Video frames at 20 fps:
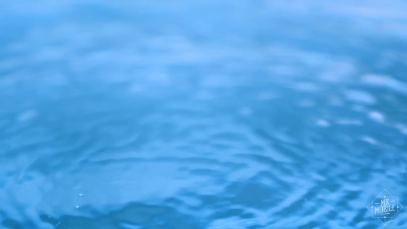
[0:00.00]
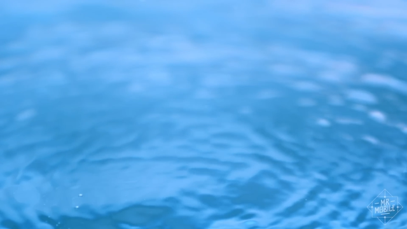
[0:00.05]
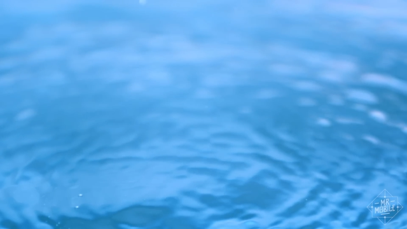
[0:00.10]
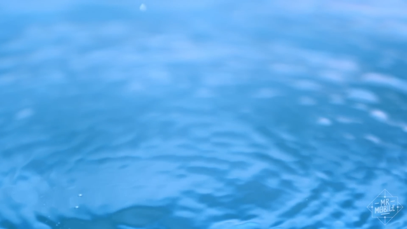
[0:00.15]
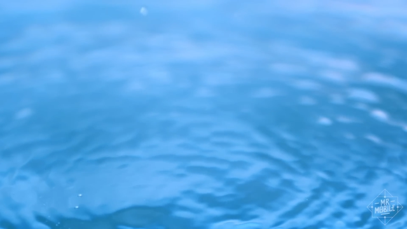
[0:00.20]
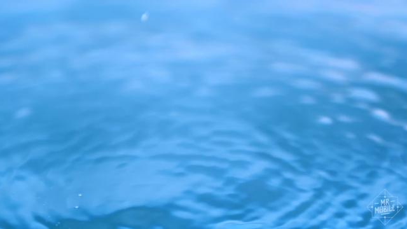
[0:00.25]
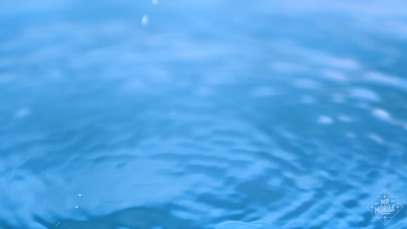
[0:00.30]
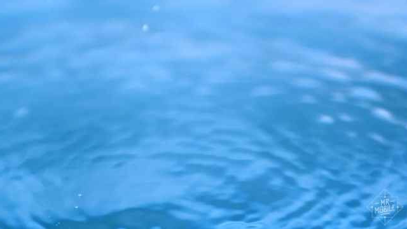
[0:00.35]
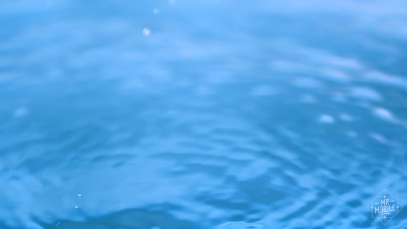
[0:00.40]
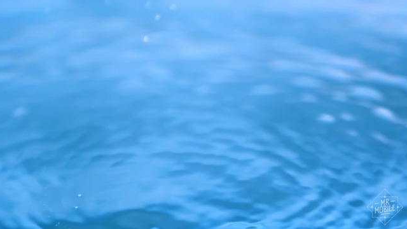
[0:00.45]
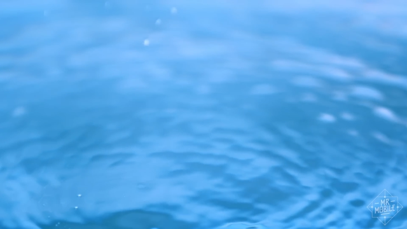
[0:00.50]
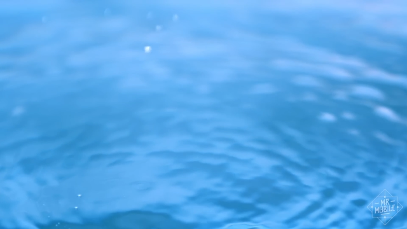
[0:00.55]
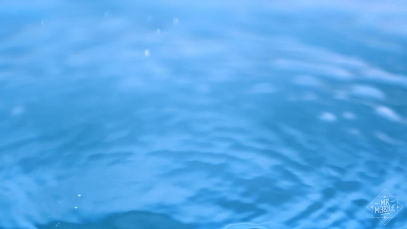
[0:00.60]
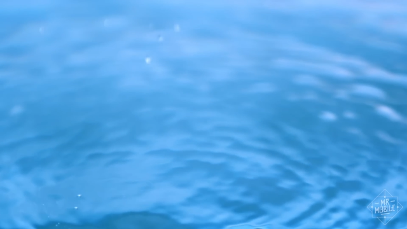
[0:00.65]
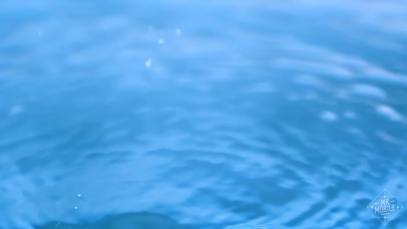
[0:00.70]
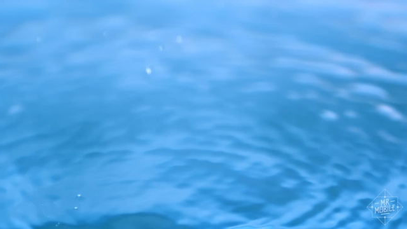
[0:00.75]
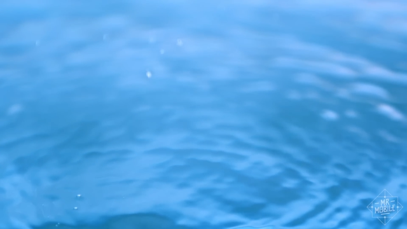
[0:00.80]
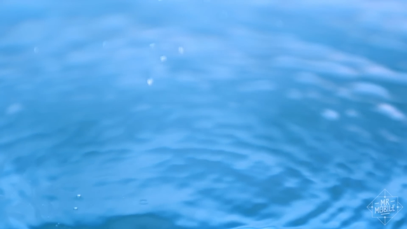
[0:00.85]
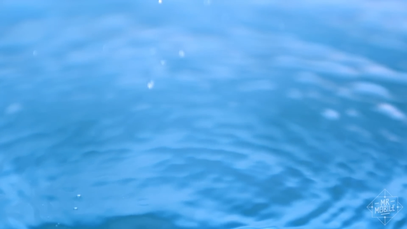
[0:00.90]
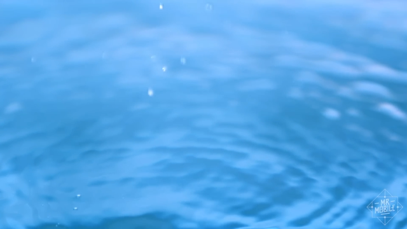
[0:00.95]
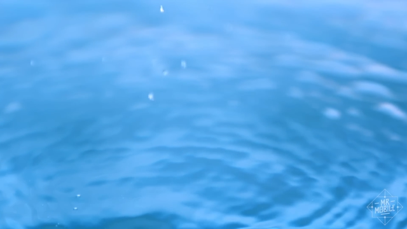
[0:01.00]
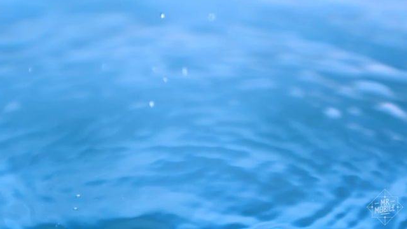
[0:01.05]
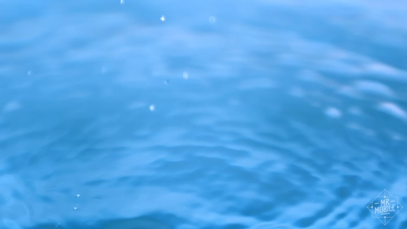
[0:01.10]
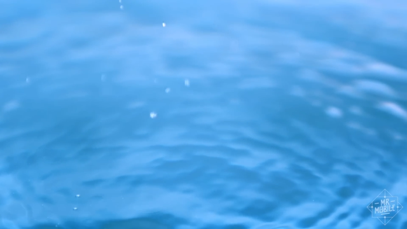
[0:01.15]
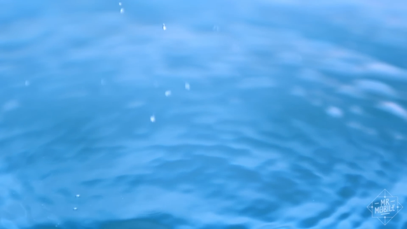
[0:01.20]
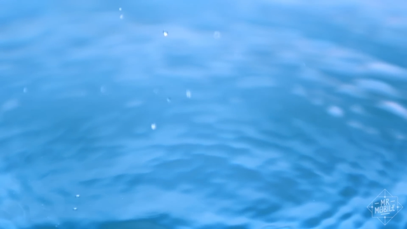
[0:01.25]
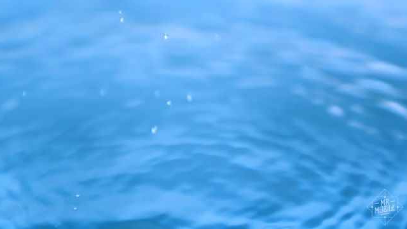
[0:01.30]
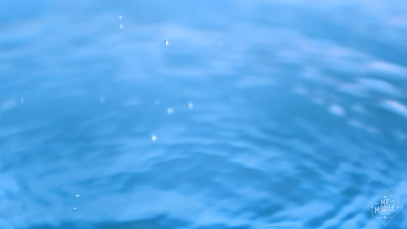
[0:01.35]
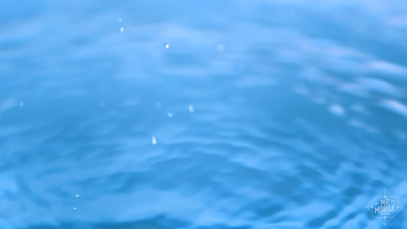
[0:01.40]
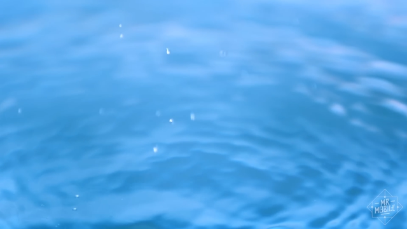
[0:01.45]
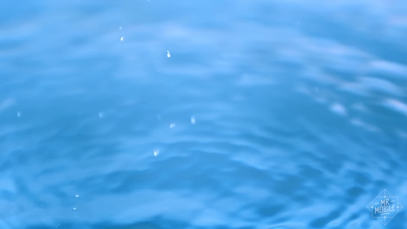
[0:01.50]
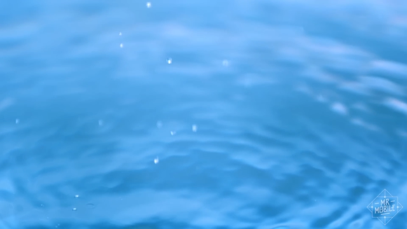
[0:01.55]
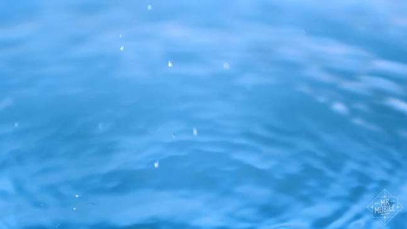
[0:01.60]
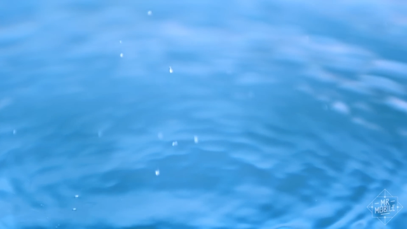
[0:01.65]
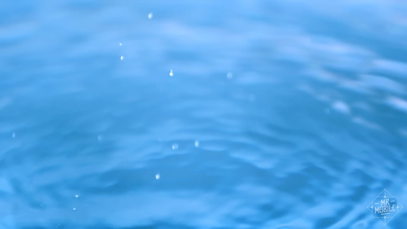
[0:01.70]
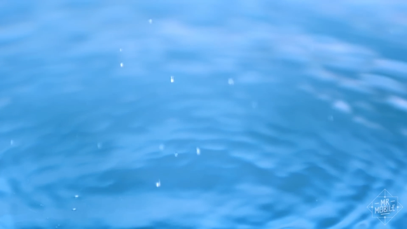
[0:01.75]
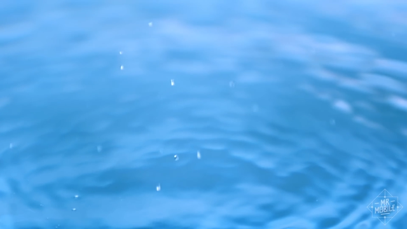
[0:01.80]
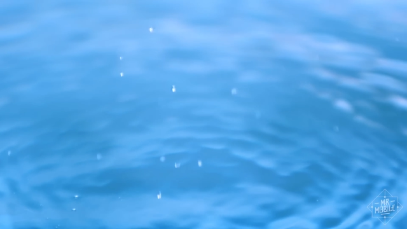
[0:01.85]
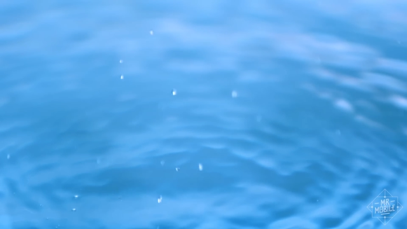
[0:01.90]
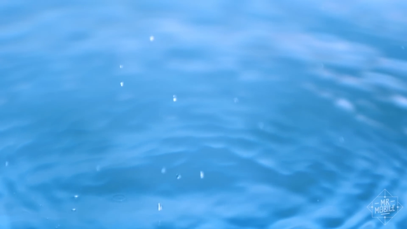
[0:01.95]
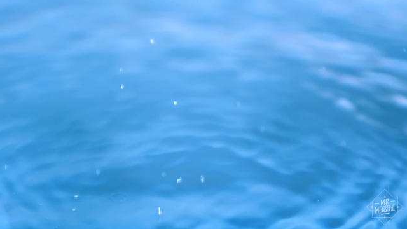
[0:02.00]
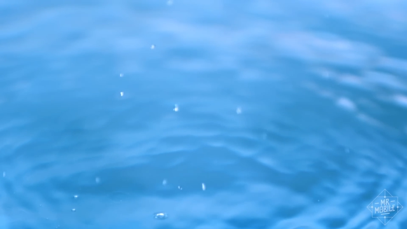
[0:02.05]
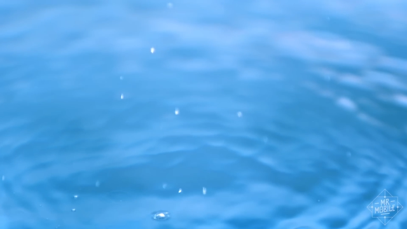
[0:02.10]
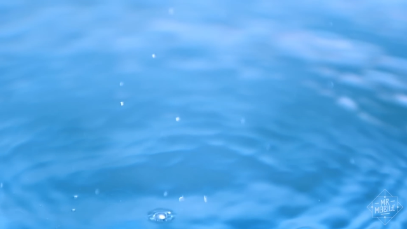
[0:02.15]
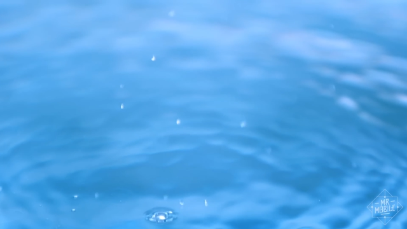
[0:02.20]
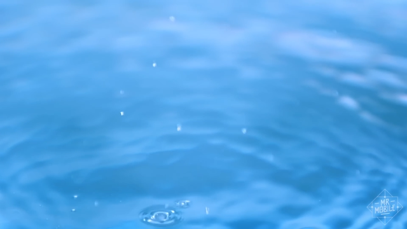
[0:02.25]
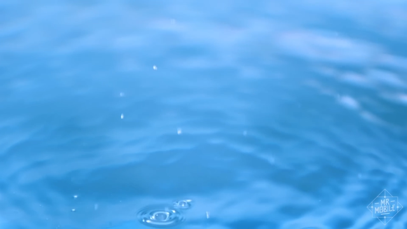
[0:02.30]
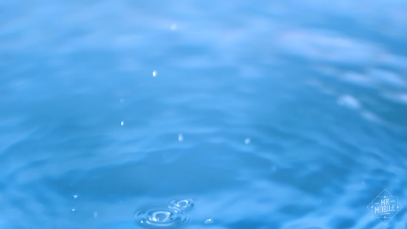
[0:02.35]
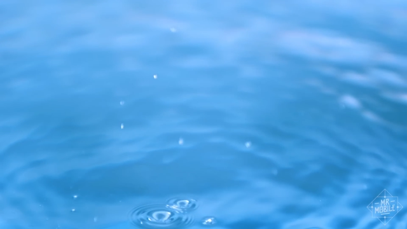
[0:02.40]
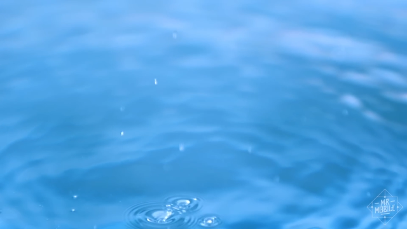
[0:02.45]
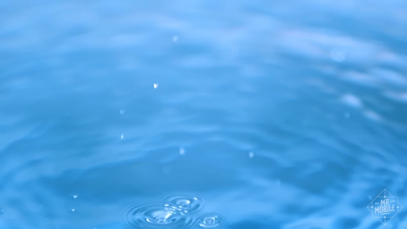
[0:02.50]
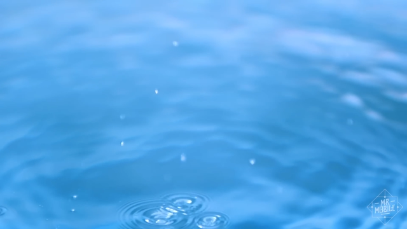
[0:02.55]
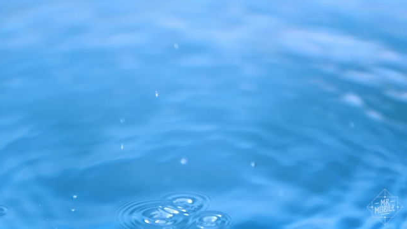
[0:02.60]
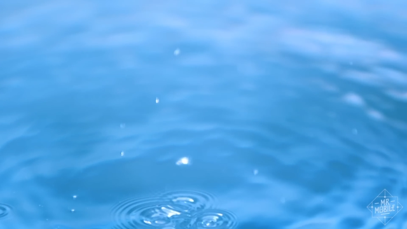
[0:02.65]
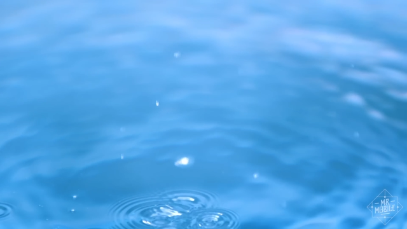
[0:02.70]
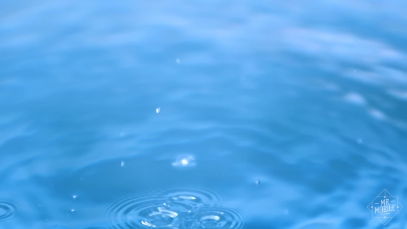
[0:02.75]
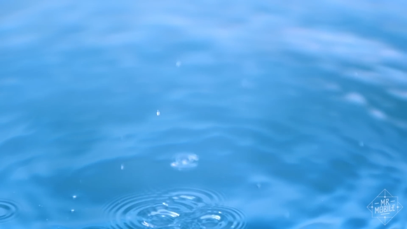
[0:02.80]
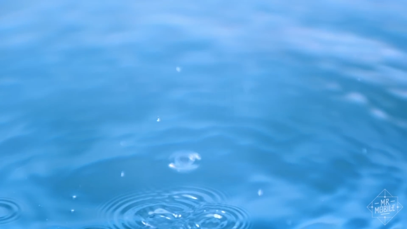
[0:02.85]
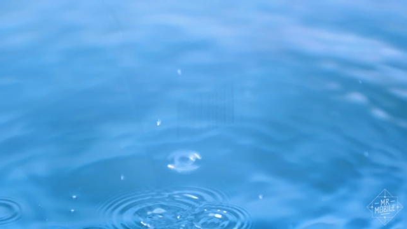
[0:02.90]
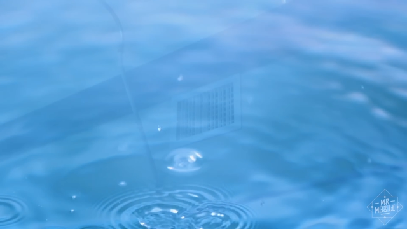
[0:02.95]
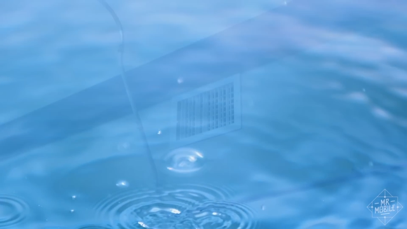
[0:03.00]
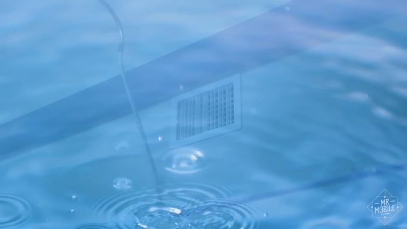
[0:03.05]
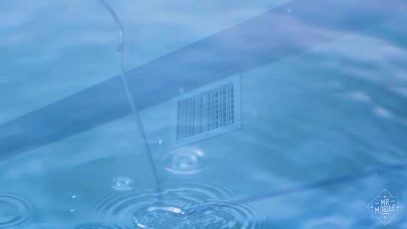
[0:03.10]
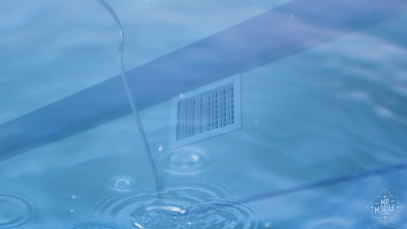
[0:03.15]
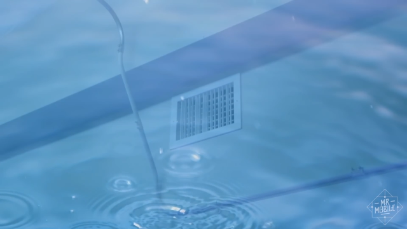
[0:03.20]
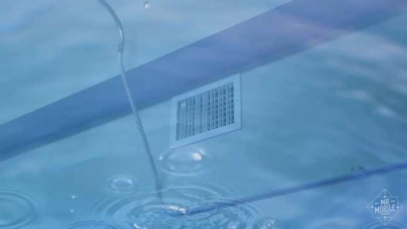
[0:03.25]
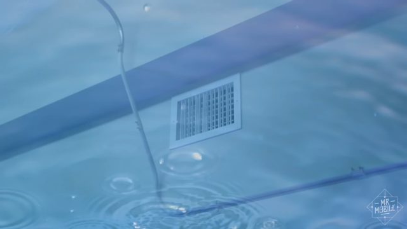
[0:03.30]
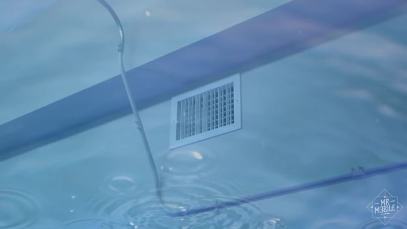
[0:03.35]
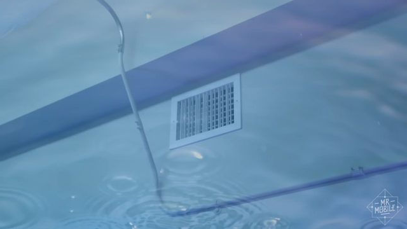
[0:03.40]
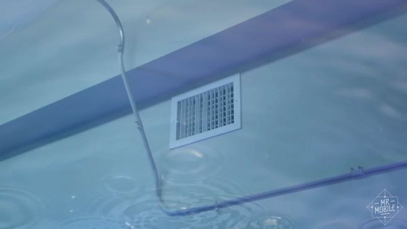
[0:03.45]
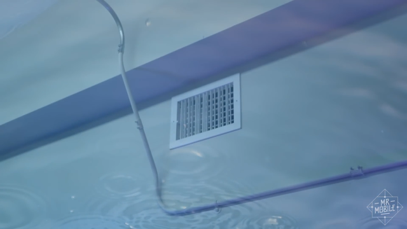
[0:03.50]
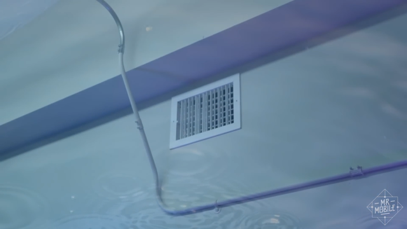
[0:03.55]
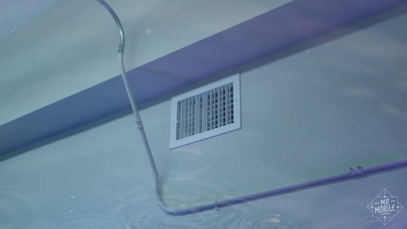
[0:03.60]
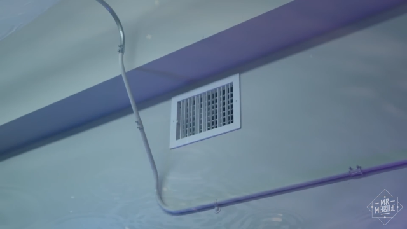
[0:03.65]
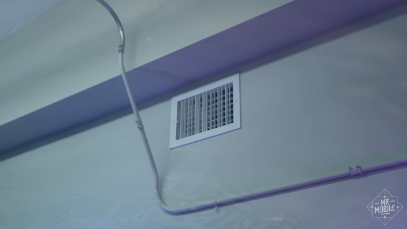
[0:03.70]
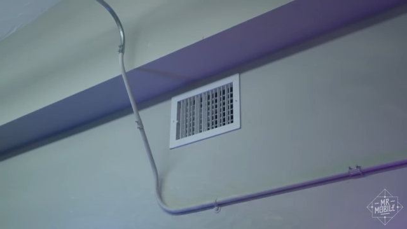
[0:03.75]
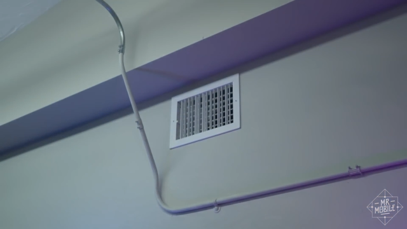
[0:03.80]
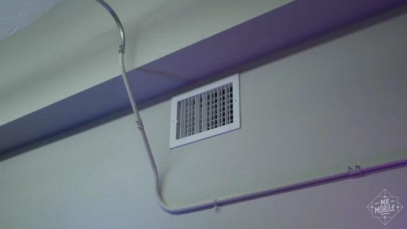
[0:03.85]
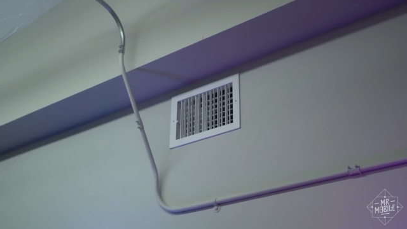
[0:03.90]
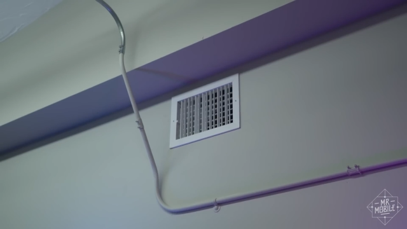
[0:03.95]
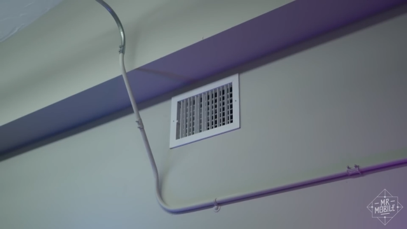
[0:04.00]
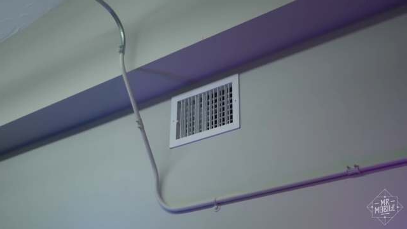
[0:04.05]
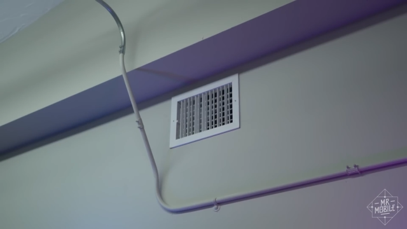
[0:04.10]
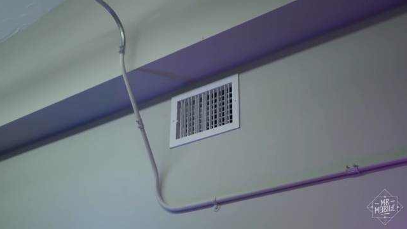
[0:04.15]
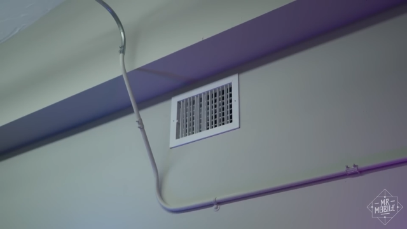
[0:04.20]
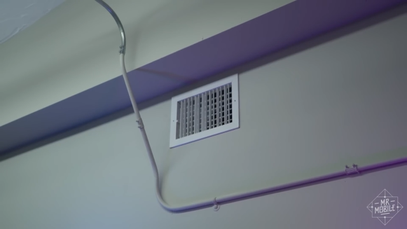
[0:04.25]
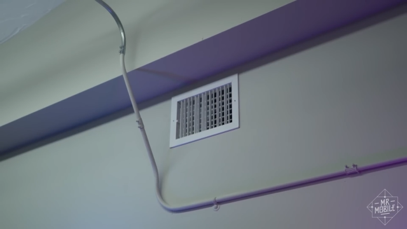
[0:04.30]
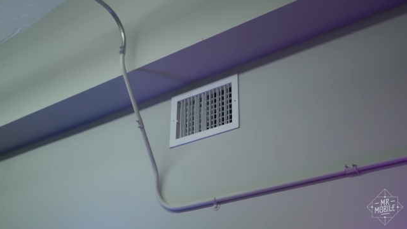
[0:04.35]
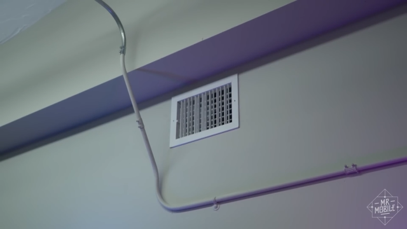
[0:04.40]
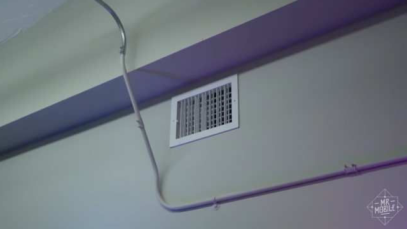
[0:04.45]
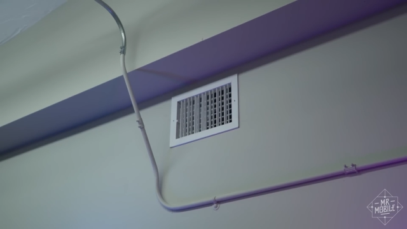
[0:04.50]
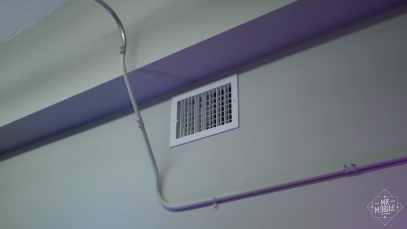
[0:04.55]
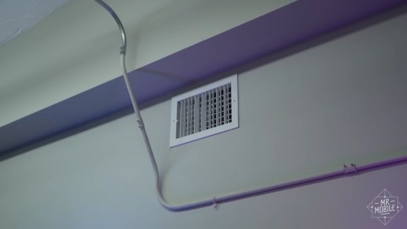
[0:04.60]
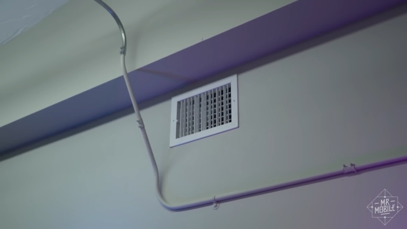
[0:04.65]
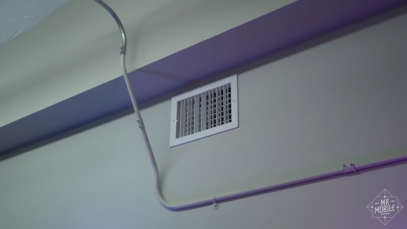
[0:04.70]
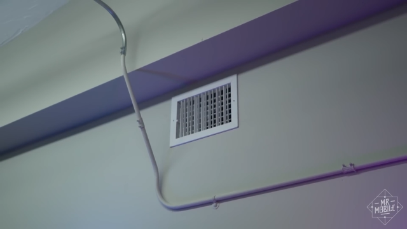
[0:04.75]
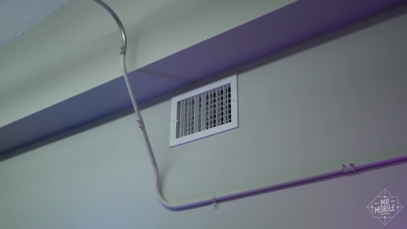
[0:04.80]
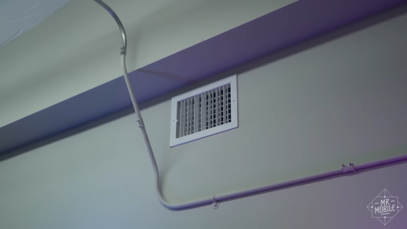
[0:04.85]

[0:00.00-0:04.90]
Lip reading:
[unreadable: no face in view]